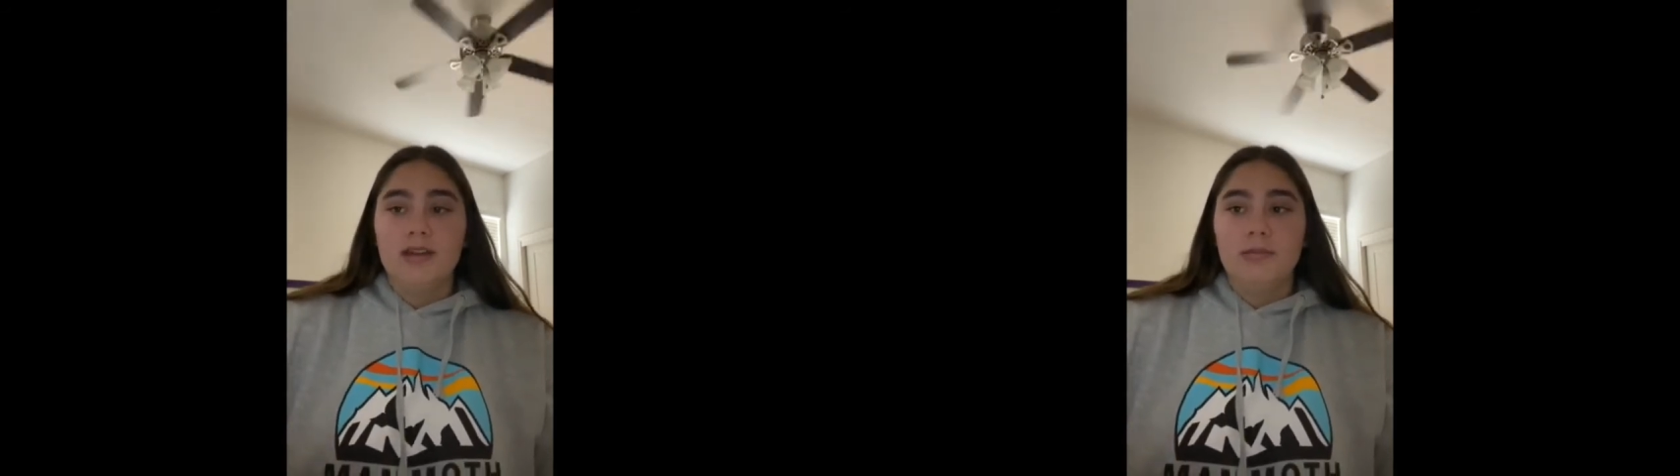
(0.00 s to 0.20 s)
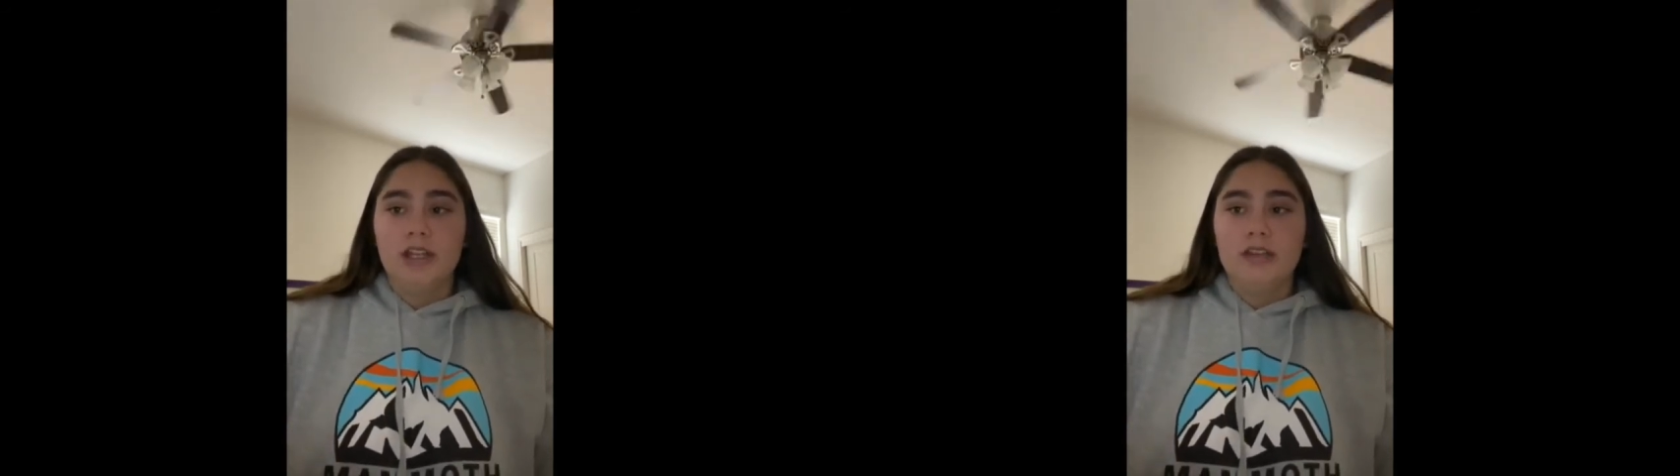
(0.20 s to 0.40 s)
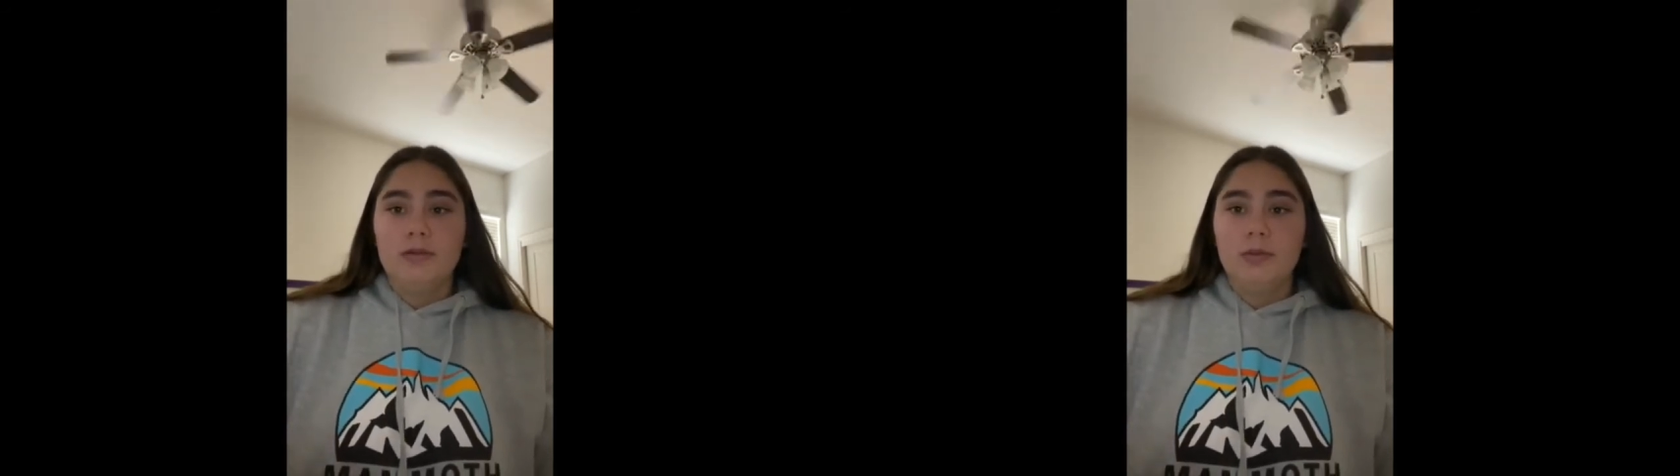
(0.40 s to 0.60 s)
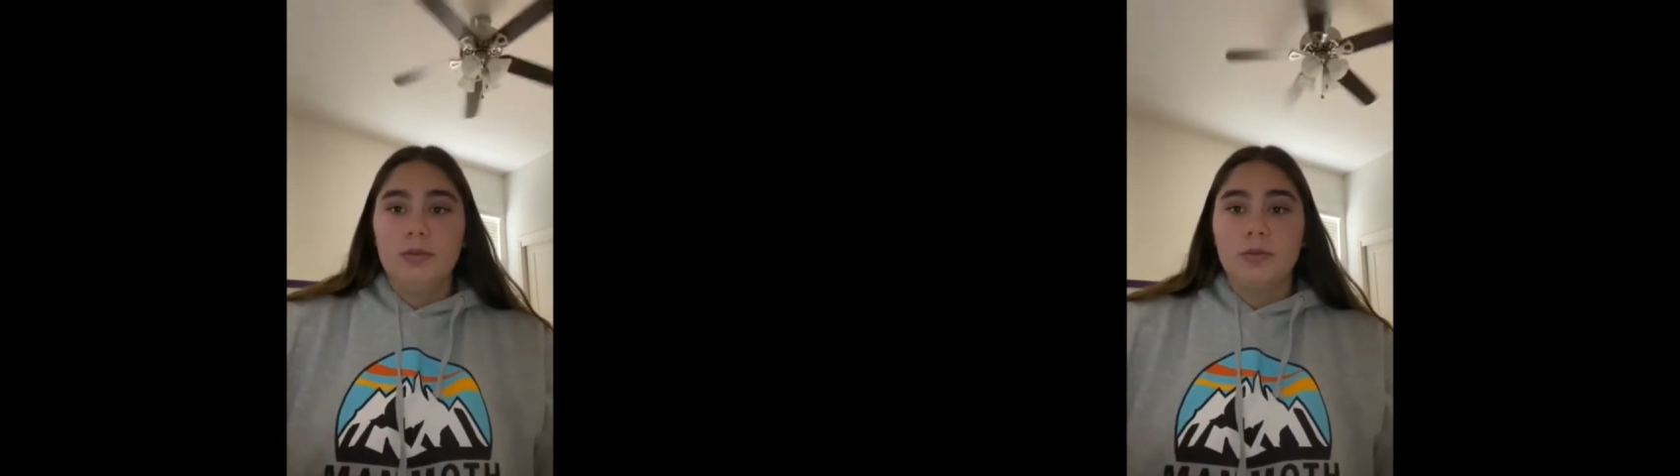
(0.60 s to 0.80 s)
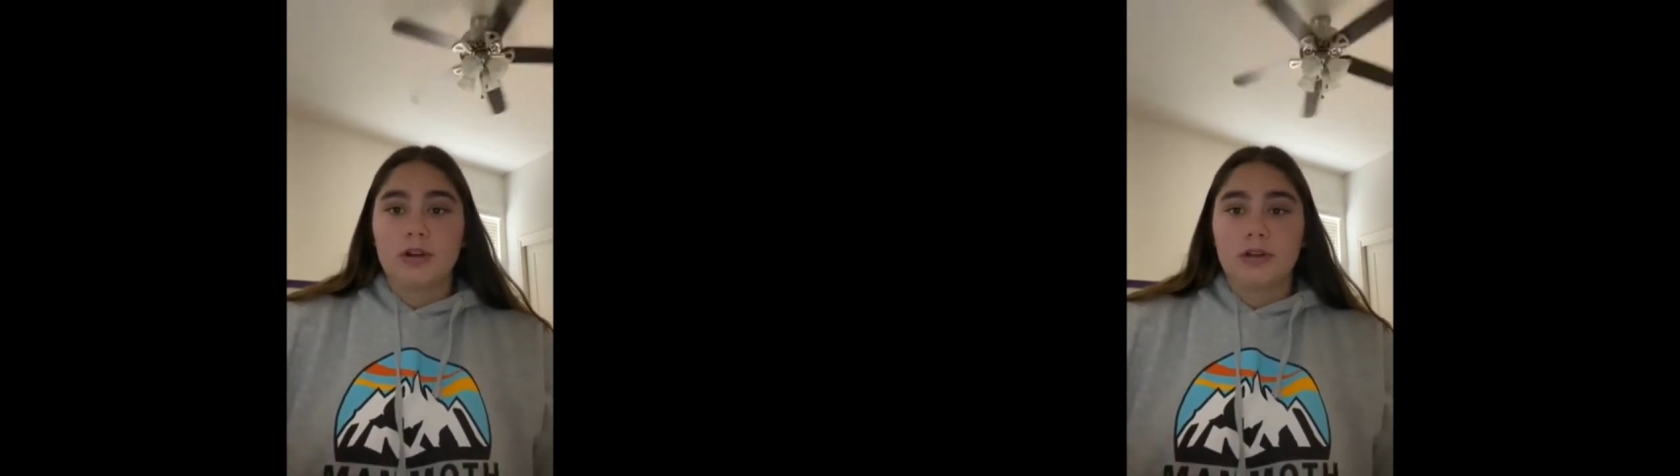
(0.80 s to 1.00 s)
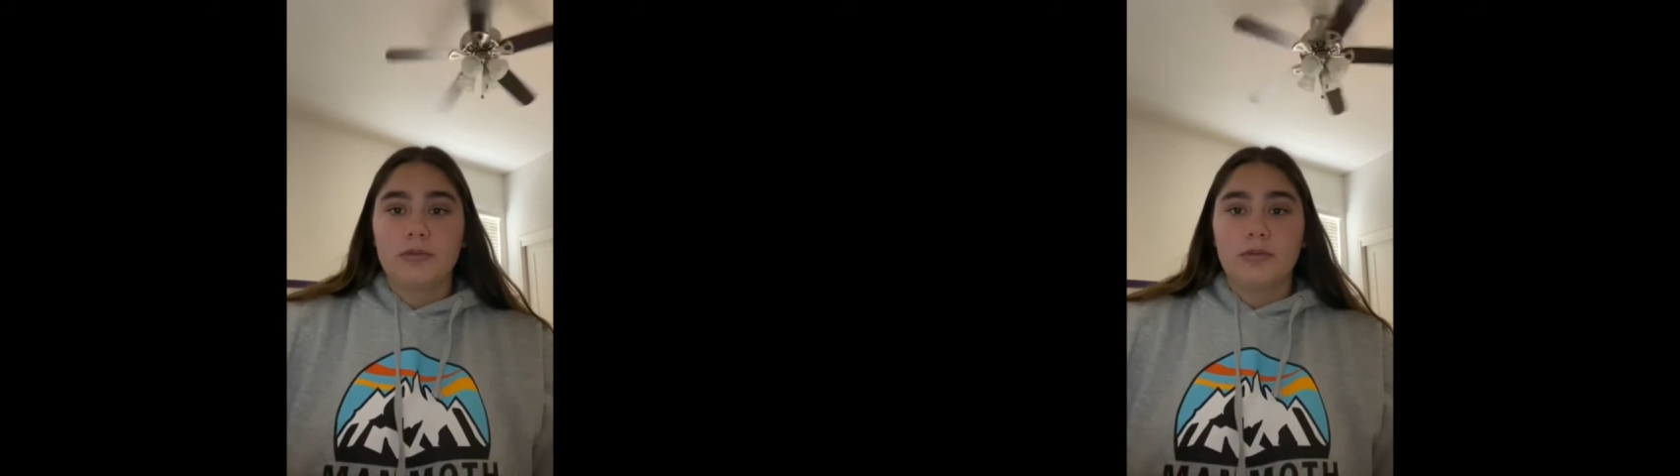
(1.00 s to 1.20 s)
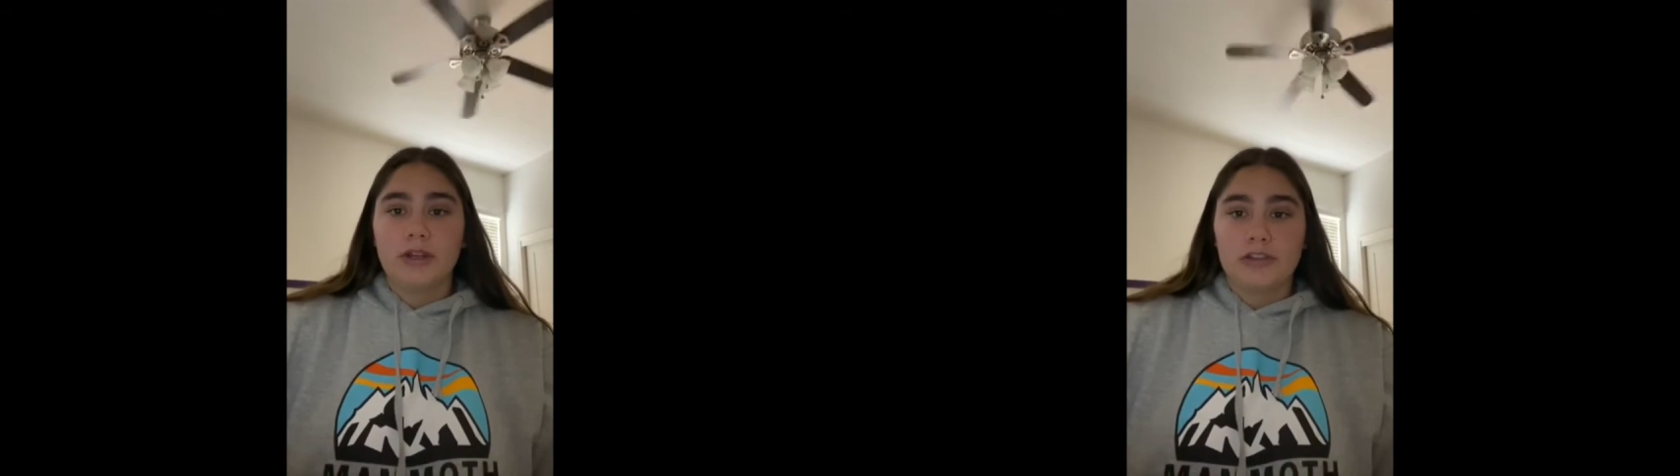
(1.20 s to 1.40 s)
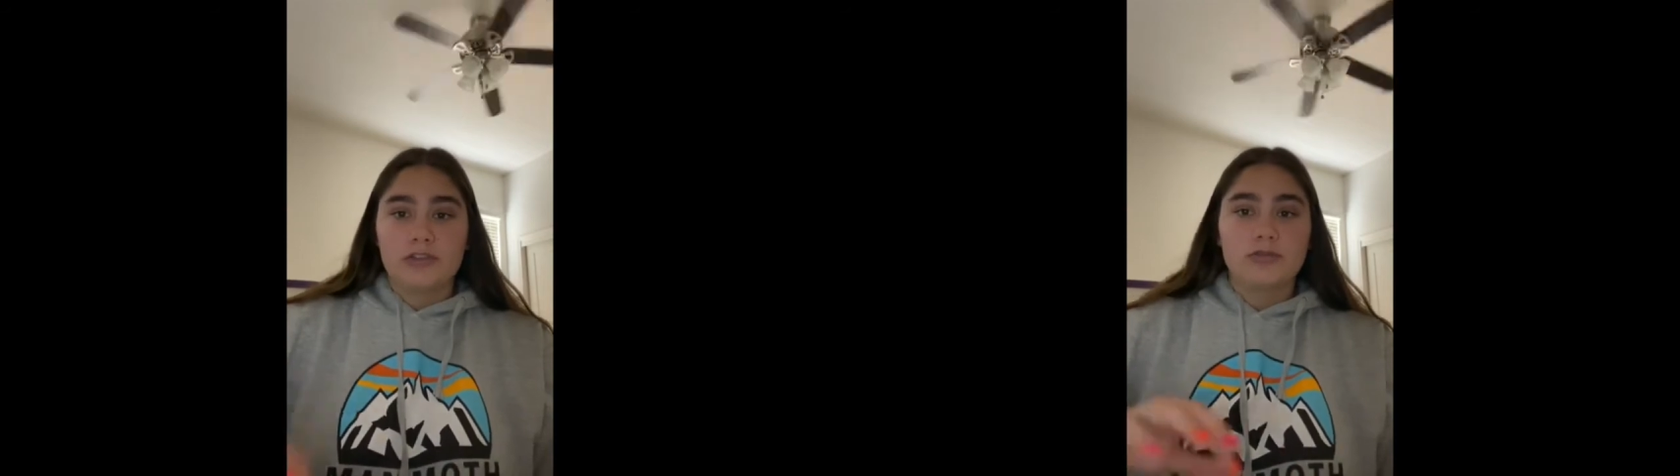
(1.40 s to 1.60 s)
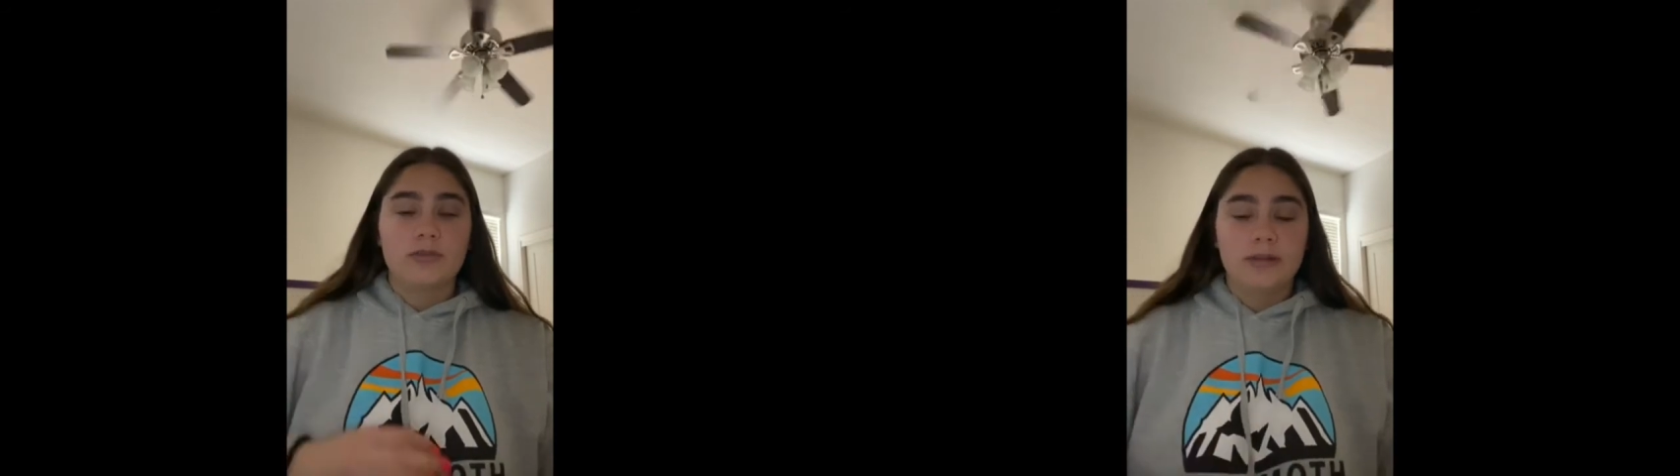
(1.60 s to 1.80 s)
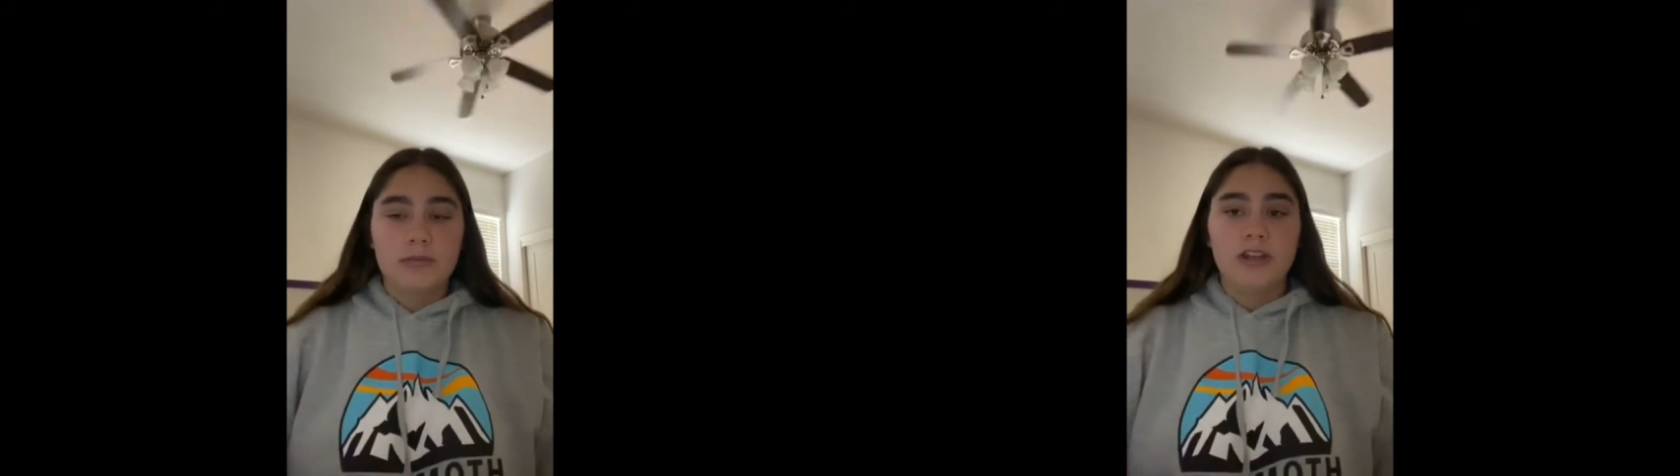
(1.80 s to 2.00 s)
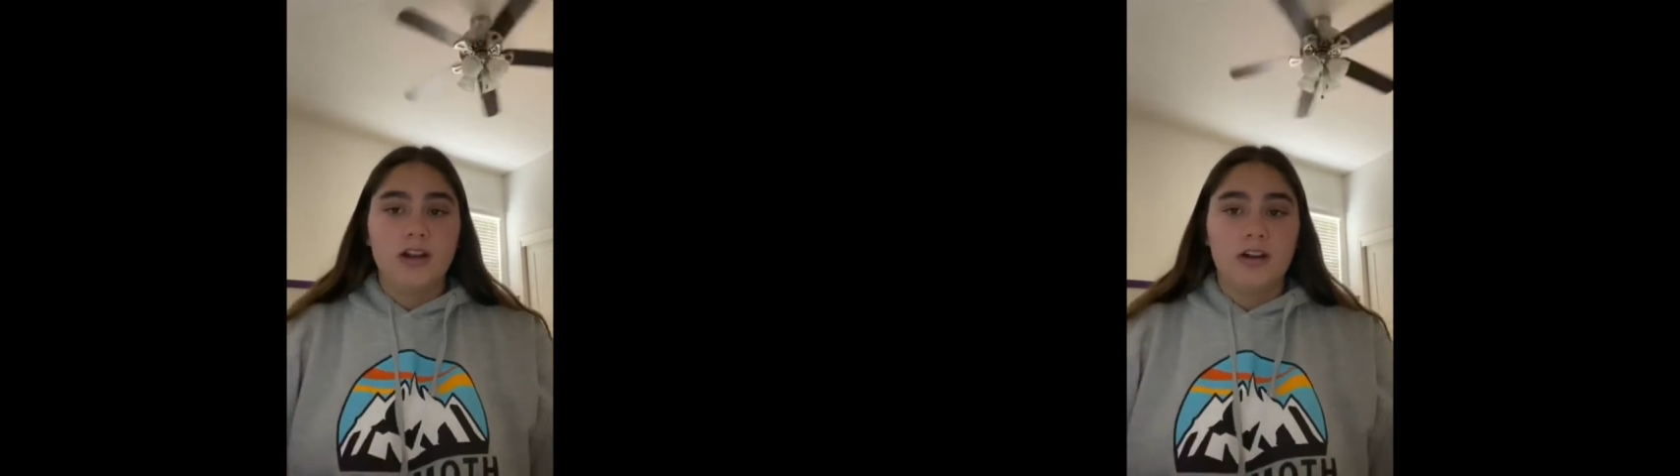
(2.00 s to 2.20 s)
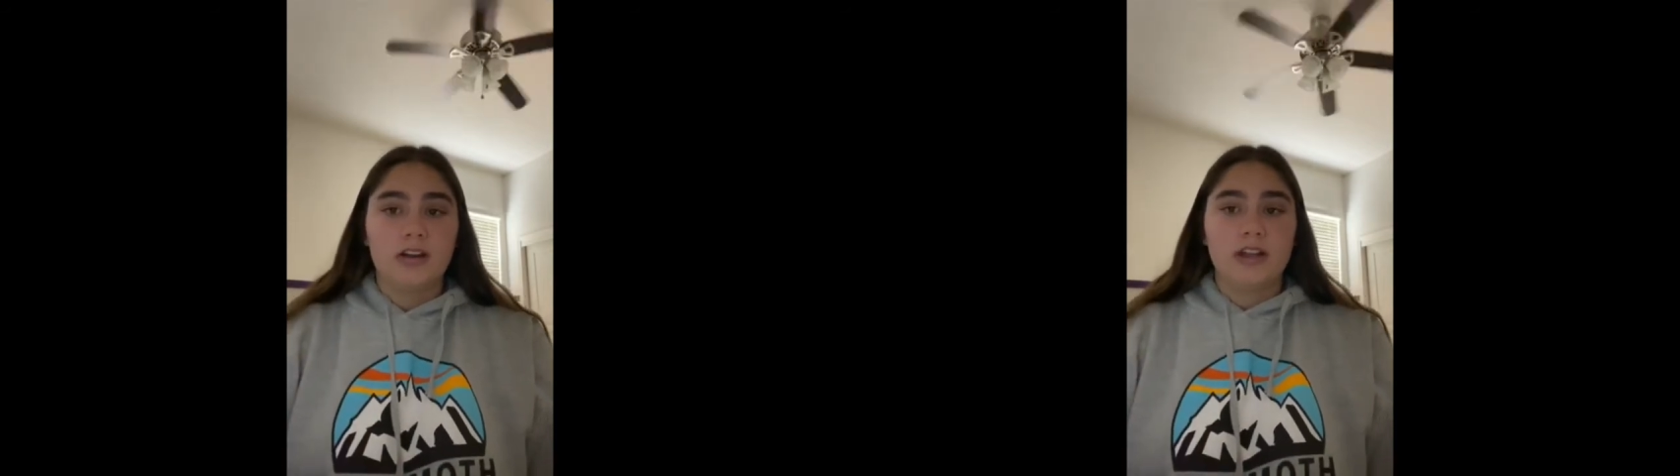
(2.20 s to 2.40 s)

Many people work extremely hard